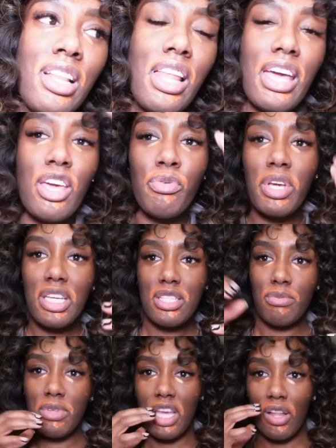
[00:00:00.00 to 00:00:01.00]
Like, can we get
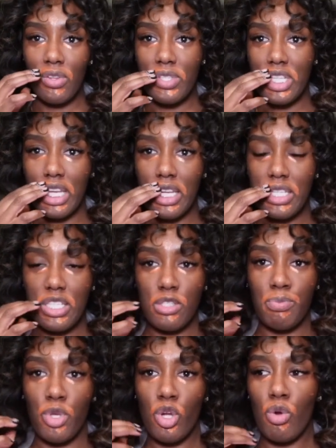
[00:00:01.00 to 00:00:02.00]
some yellow tape? It's
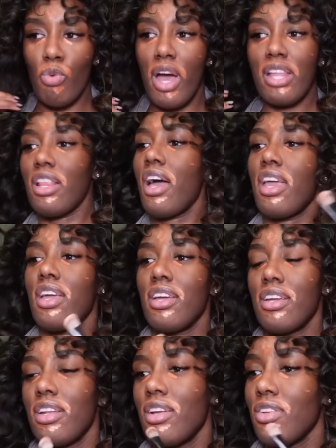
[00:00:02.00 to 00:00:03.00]
just pure white light,
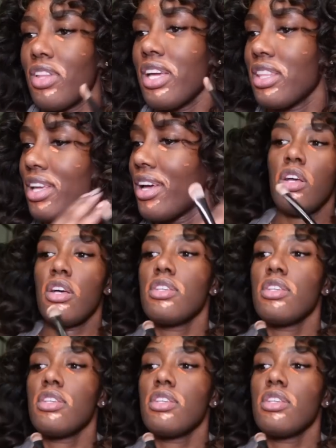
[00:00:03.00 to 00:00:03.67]
and I don't like that.